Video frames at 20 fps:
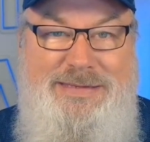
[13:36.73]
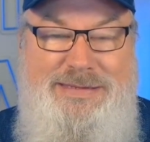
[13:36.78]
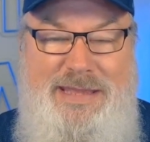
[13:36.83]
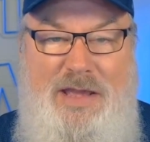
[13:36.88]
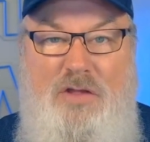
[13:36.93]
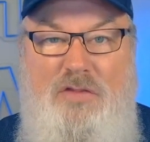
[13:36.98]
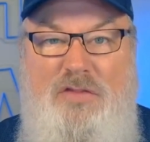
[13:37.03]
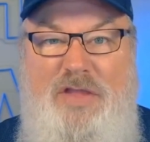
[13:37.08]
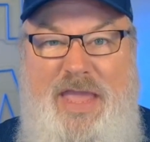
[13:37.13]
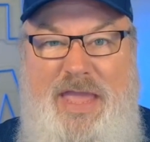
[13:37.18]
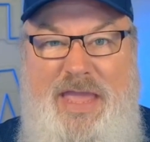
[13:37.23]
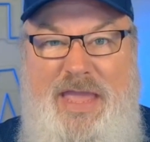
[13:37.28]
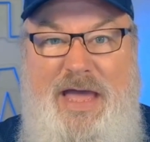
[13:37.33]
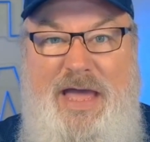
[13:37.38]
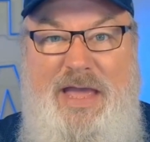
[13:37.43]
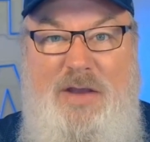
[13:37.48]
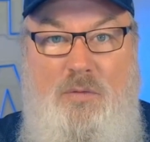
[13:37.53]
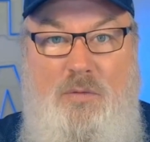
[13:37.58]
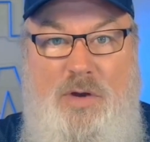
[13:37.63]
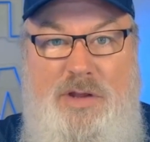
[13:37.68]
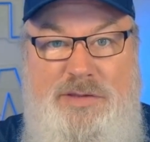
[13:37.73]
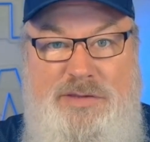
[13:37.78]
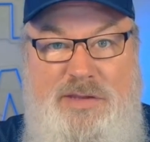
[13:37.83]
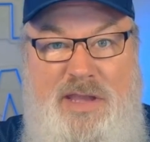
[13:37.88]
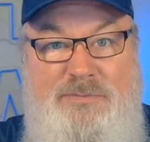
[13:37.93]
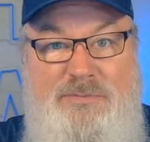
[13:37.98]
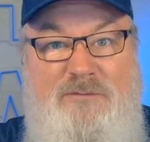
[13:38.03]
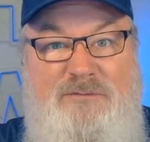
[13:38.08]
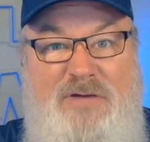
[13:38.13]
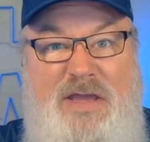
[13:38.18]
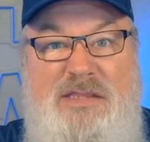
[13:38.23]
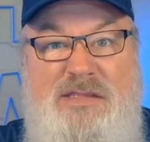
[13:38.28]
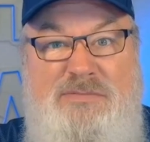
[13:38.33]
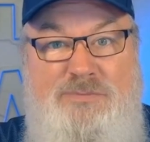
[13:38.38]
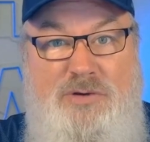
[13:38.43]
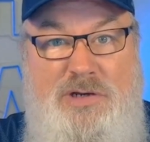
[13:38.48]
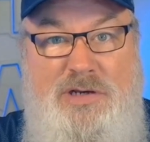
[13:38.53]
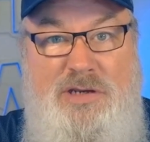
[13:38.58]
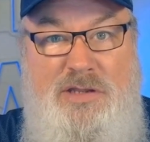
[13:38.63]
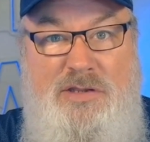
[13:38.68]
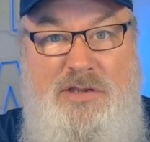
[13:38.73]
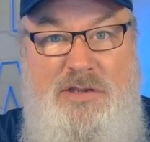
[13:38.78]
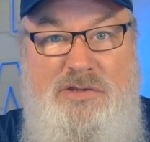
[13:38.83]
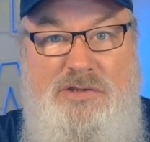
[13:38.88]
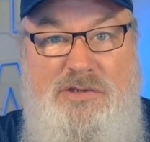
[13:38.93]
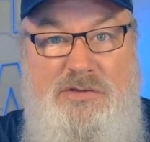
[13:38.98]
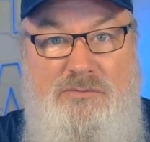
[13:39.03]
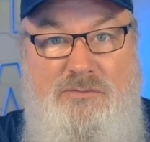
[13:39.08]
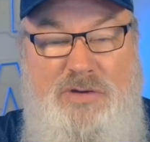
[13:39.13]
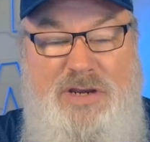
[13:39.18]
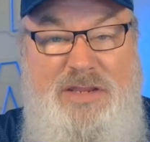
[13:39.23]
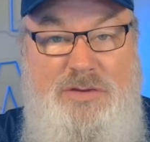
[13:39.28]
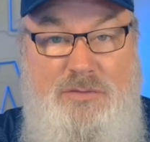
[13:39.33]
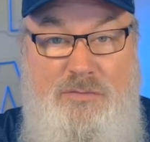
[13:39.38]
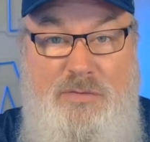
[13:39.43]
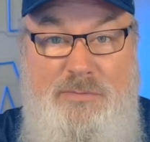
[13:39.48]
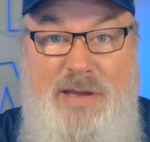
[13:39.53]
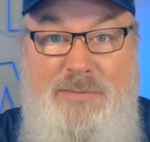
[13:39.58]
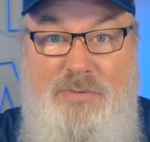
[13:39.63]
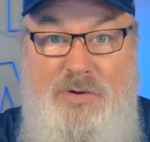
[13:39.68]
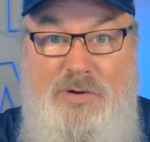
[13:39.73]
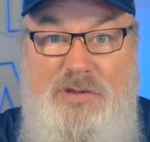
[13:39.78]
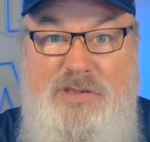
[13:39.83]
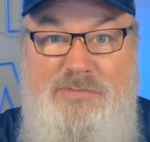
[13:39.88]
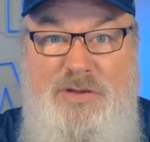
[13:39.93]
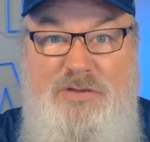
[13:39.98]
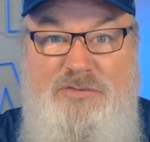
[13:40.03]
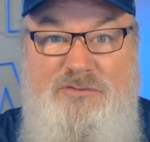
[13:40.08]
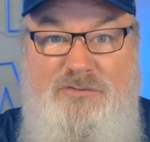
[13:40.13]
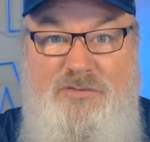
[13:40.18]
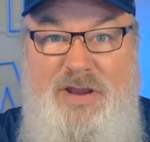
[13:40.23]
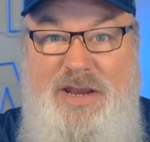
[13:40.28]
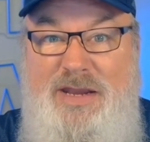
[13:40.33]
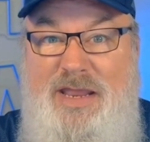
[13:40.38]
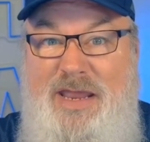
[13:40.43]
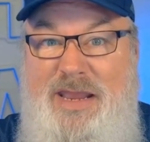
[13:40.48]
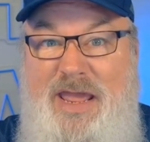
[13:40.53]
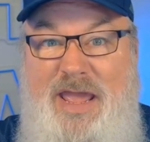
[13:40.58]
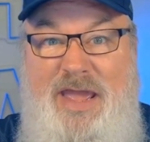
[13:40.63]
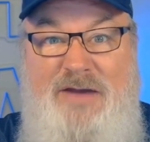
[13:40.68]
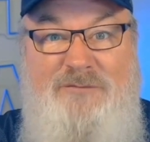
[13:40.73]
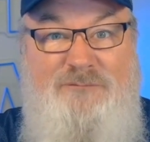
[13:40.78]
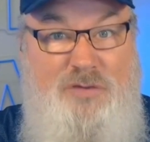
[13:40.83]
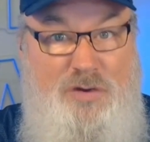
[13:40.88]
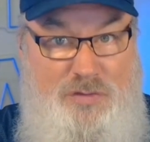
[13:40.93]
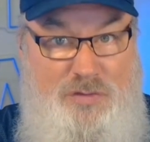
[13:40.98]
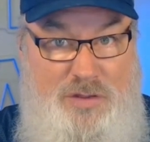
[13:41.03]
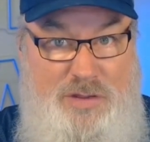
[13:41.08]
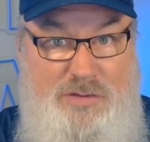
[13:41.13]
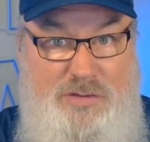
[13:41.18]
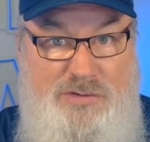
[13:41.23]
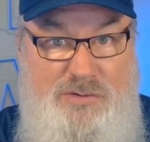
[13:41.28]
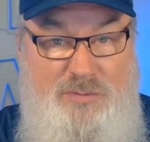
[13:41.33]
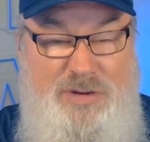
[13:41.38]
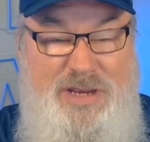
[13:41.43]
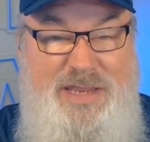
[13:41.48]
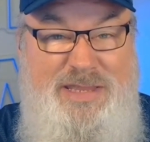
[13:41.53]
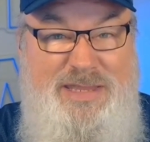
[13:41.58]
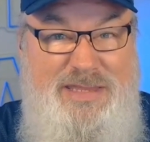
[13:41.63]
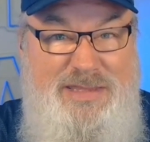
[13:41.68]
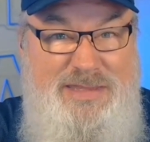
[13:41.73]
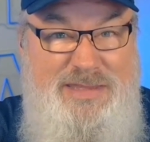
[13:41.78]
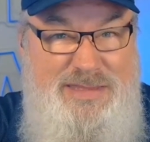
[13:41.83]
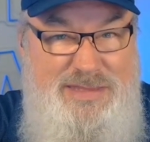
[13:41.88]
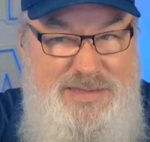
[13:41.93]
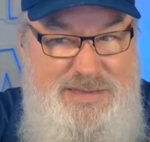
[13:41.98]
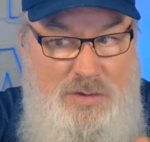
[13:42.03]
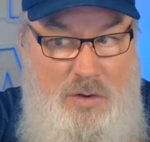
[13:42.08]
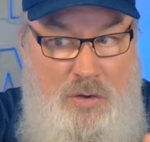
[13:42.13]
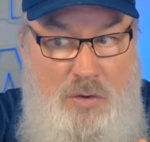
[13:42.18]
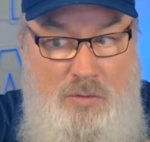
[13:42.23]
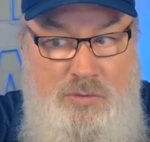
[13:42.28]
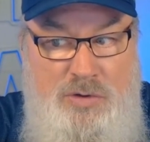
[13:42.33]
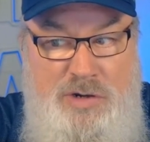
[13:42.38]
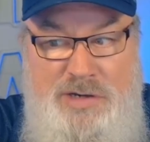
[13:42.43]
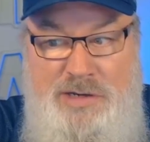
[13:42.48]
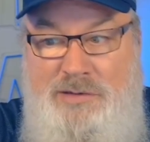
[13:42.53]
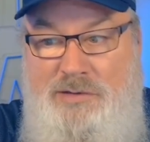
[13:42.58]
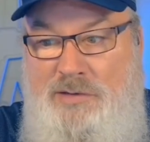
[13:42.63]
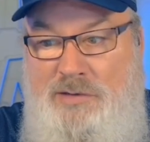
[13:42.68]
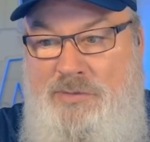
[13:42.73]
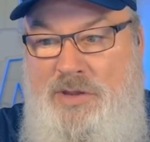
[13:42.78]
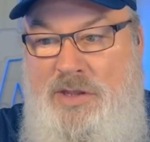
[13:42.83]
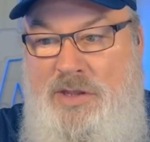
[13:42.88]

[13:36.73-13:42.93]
tell the AI what type of expert it is. We need to remember it's been trained on everything. So we need to hone it in a little bit.